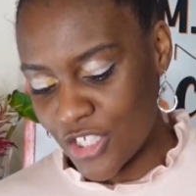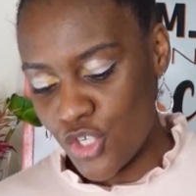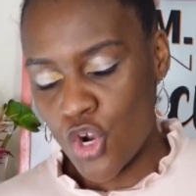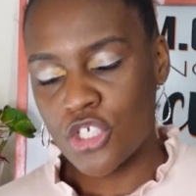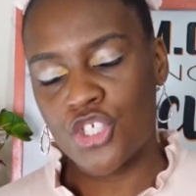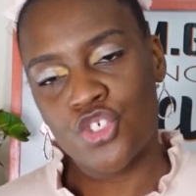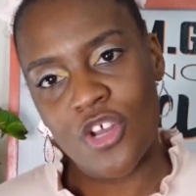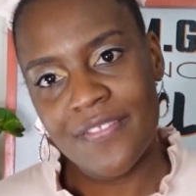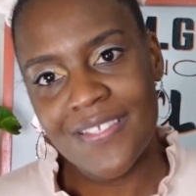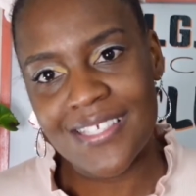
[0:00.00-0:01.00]
your
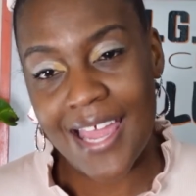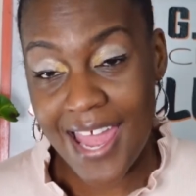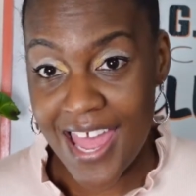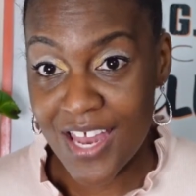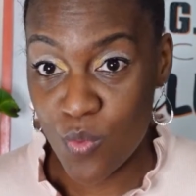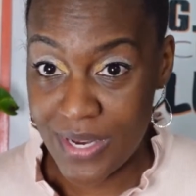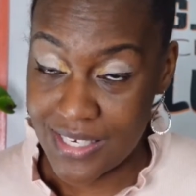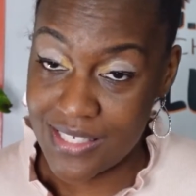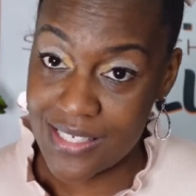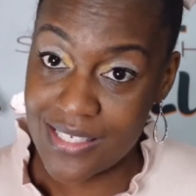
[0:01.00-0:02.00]
strengths and
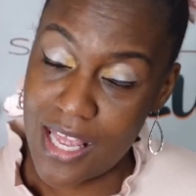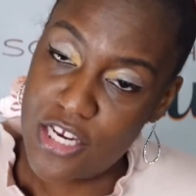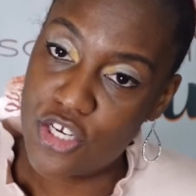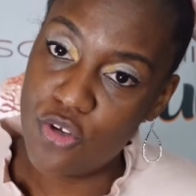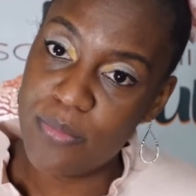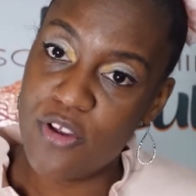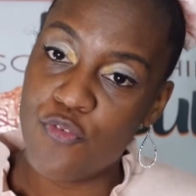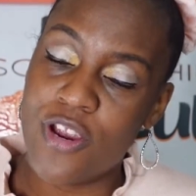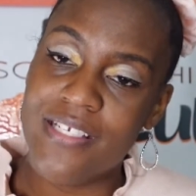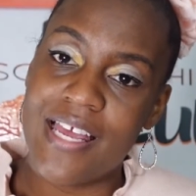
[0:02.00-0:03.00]
weaknesses and don't be
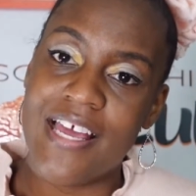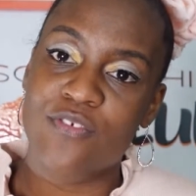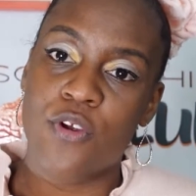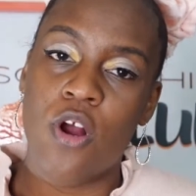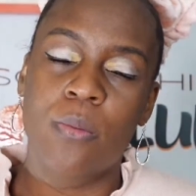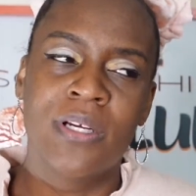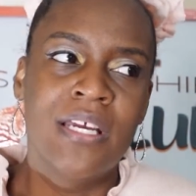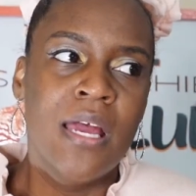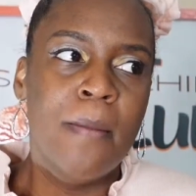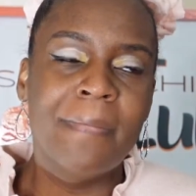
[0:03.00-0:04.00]
afraid to ask for help.
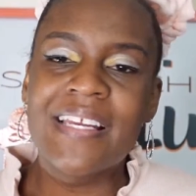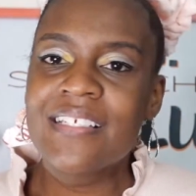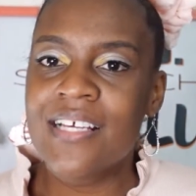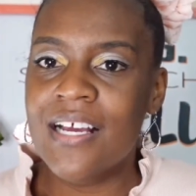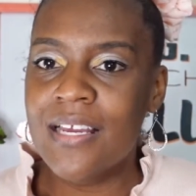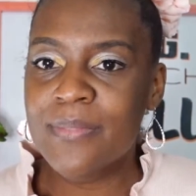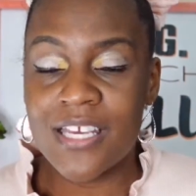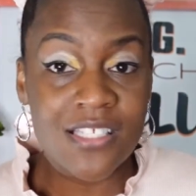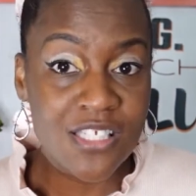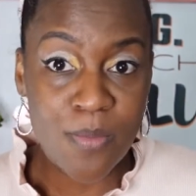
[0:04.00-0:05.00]
Many times
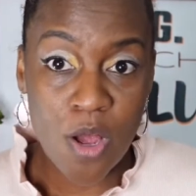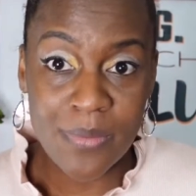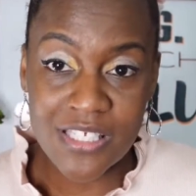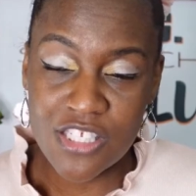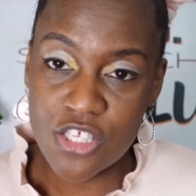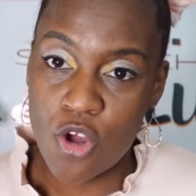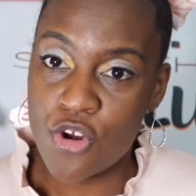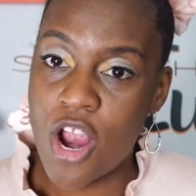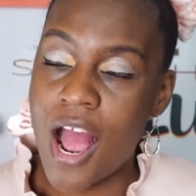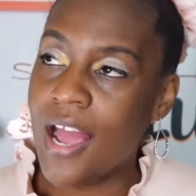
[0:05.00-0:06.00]
as a small business
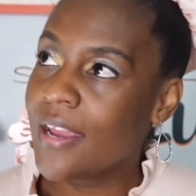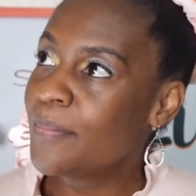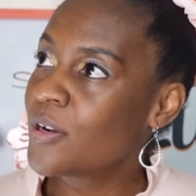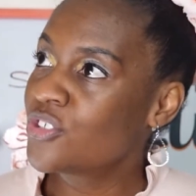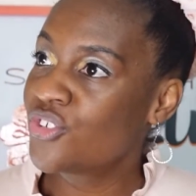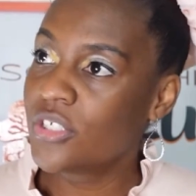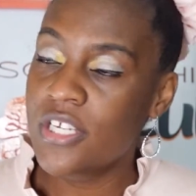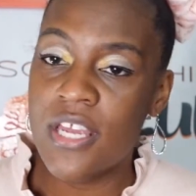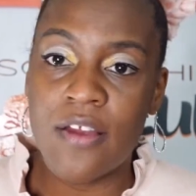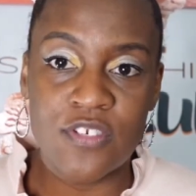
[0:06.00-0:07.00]
owner, I
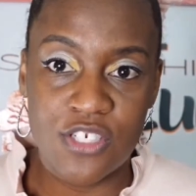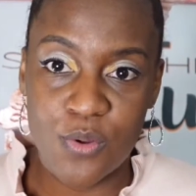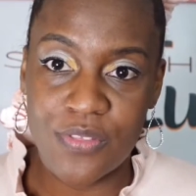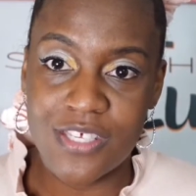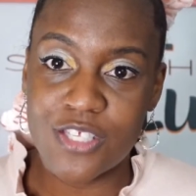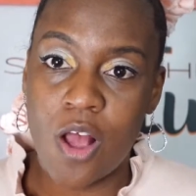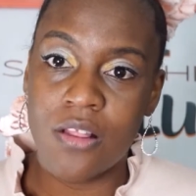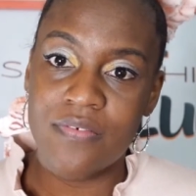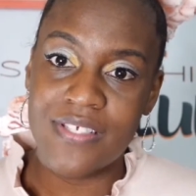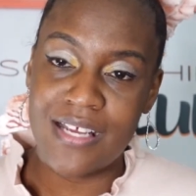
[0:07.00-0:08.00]
personally have to deal with this all
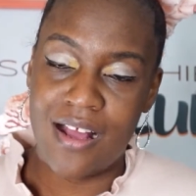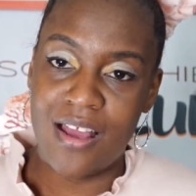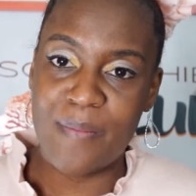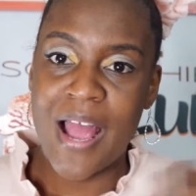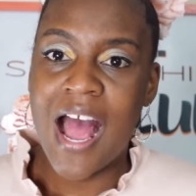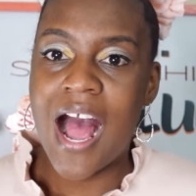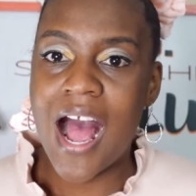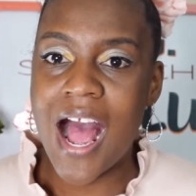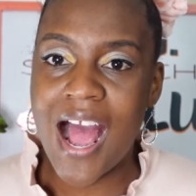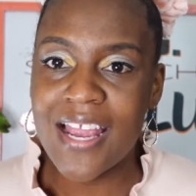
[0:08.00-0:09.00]
of the time.
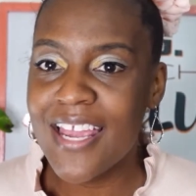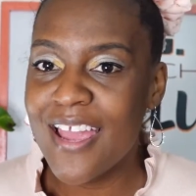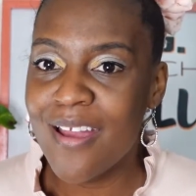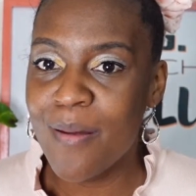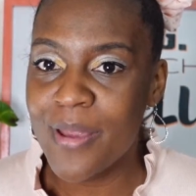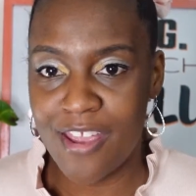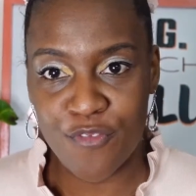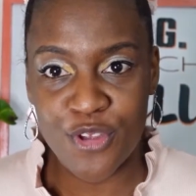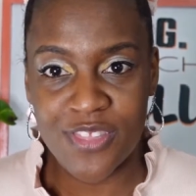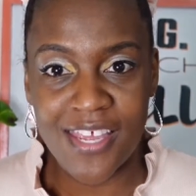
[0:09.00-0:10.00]
I am
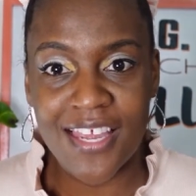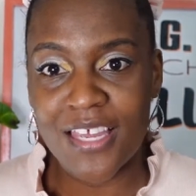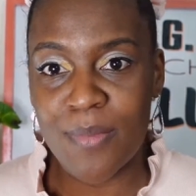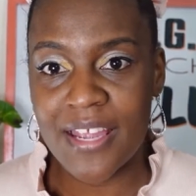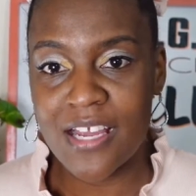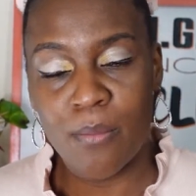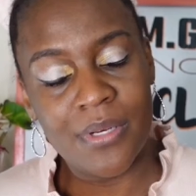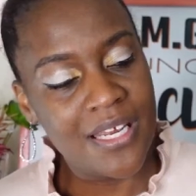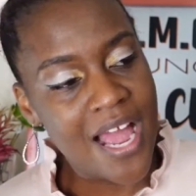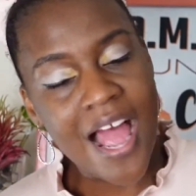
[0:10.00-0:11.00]
everything in my
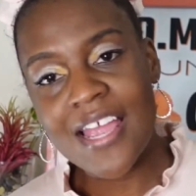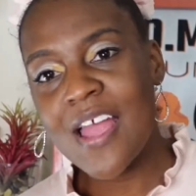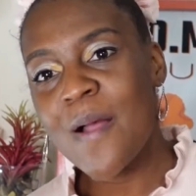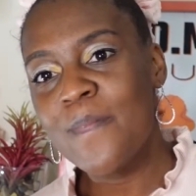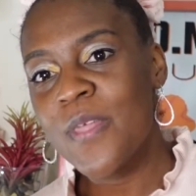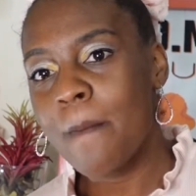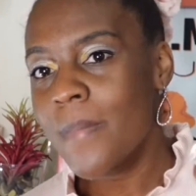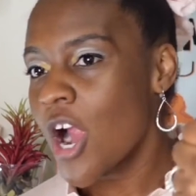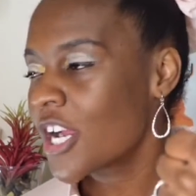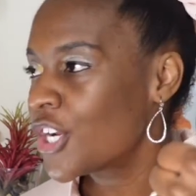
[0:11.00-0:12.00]
company. I am the
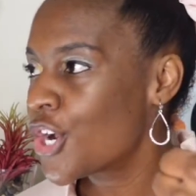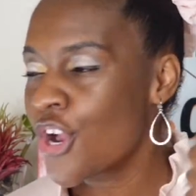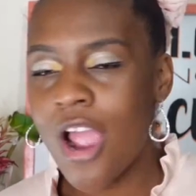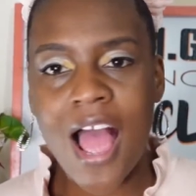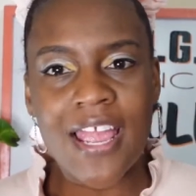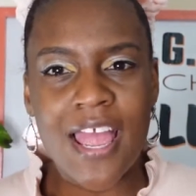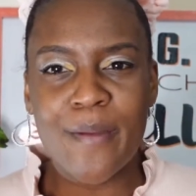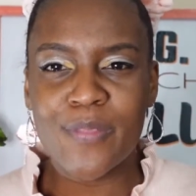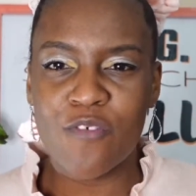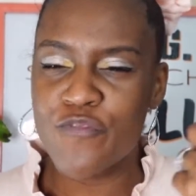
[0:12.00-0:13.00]
marketer, I
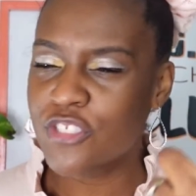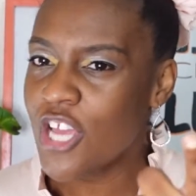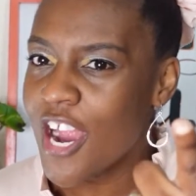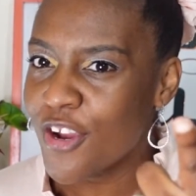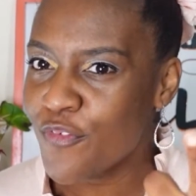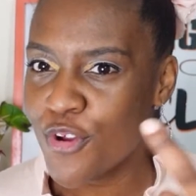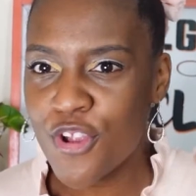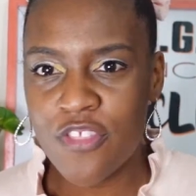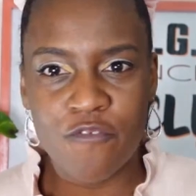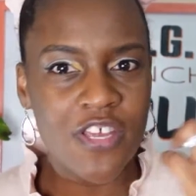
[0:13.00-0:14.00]
am the photographer,
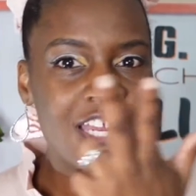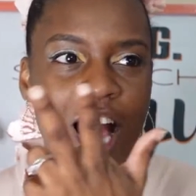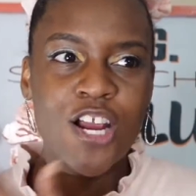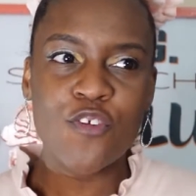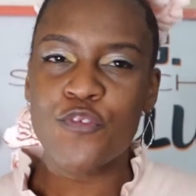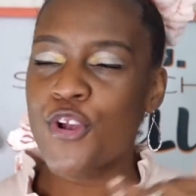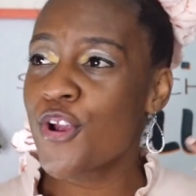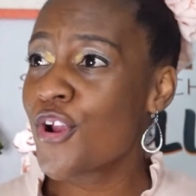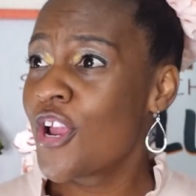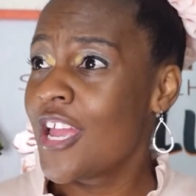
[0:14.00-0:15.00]
the
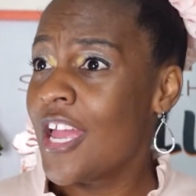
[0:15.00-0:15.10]
videographer,